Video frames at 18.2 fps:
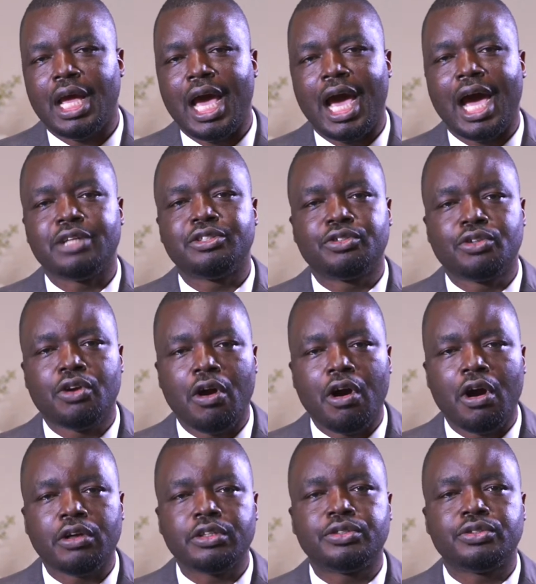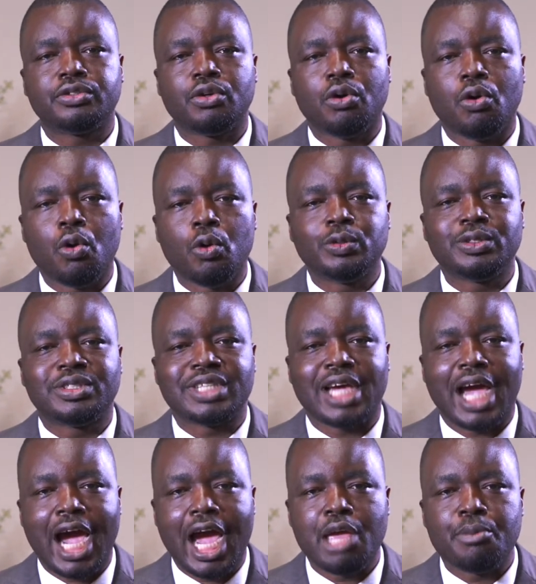At God's own
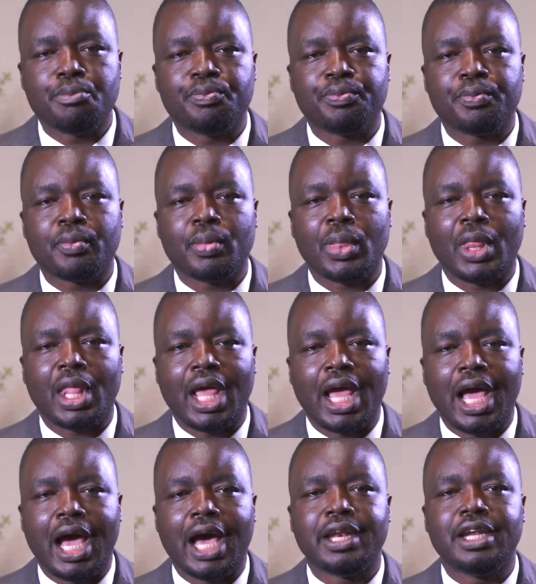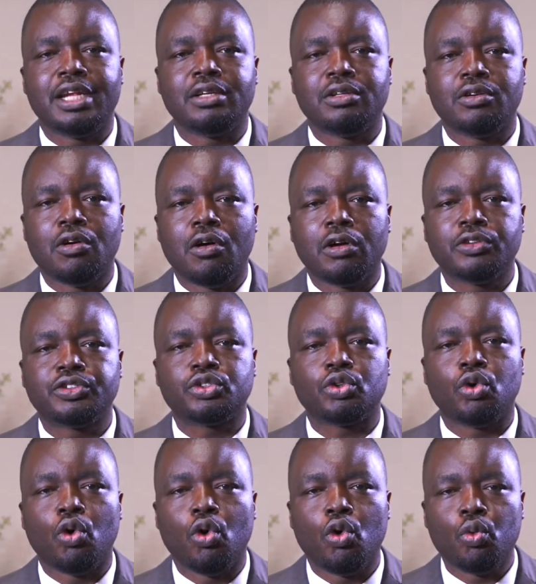time and in
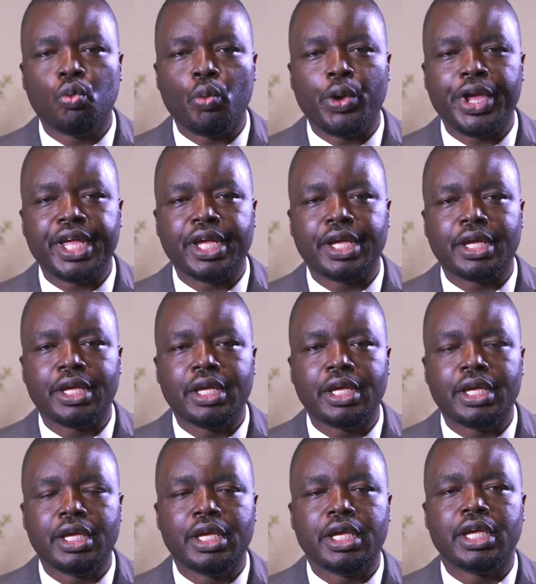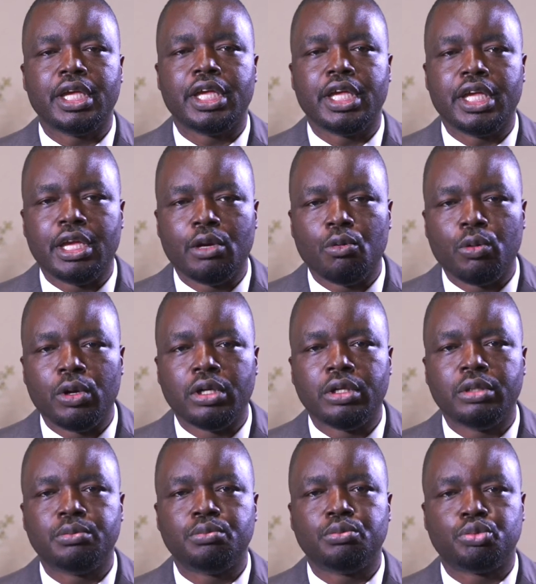God's own way, He
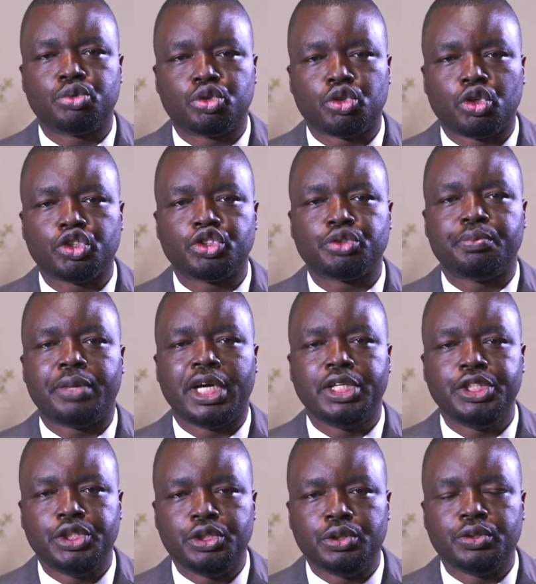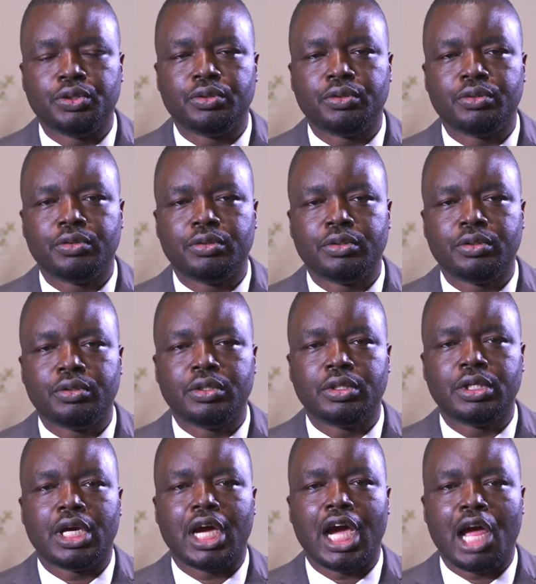will prosper you.
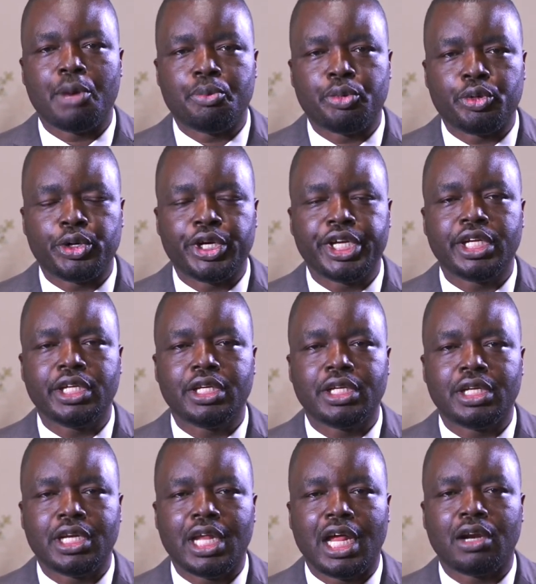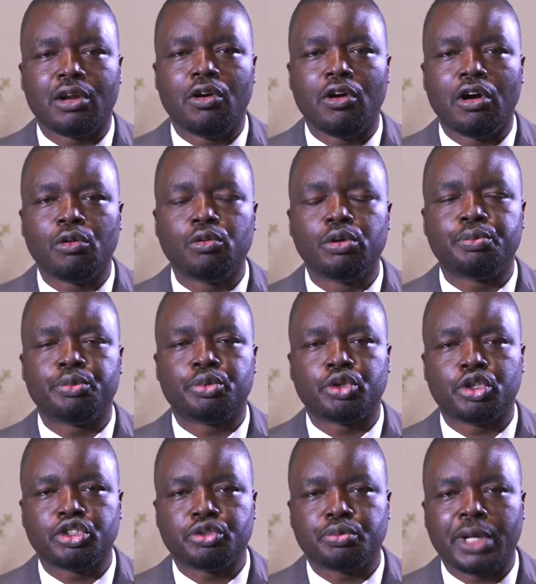I pray that God will
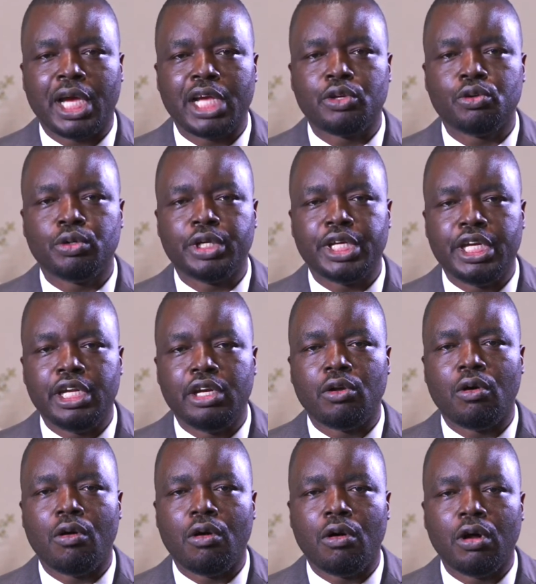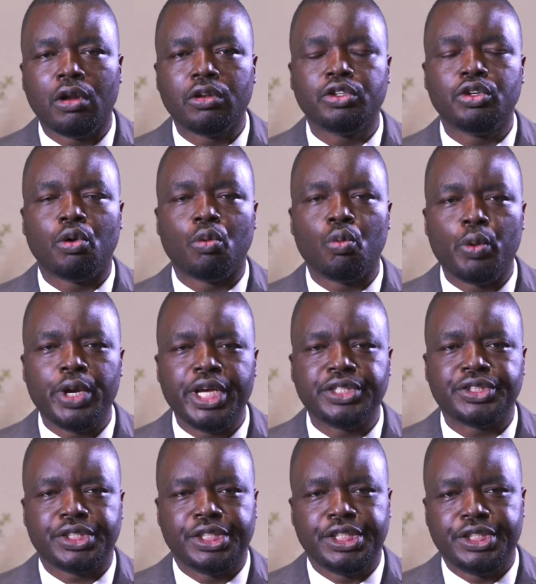prosper you in all your
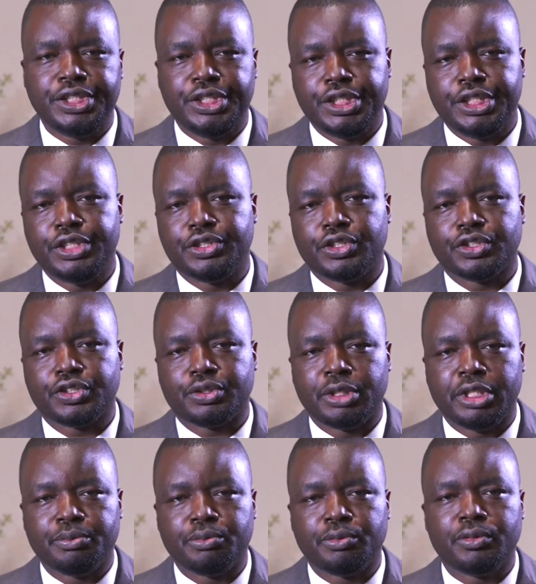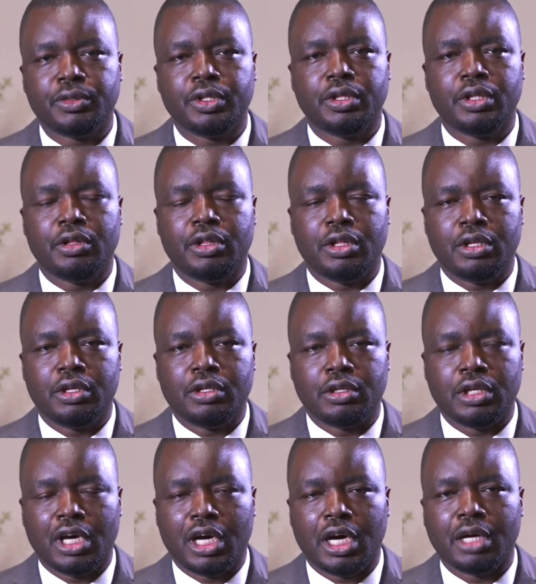ways in Jesus'
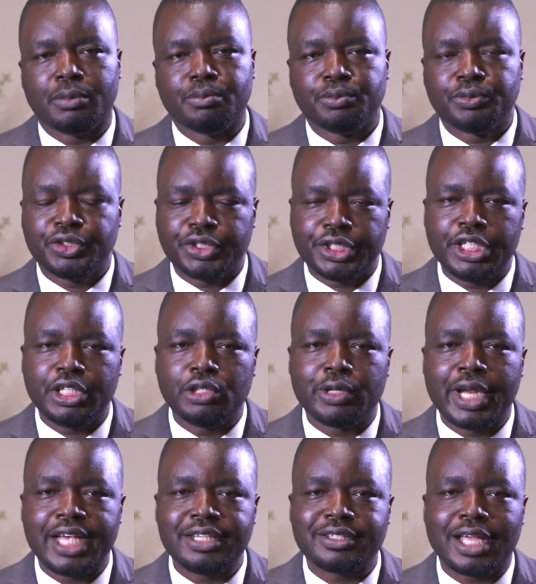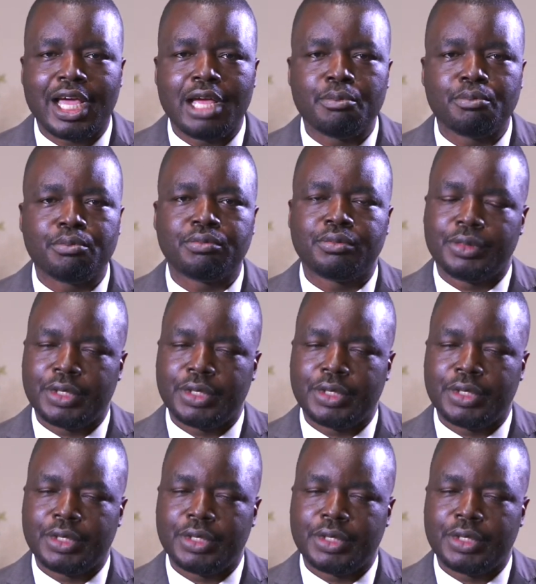name. See you next time.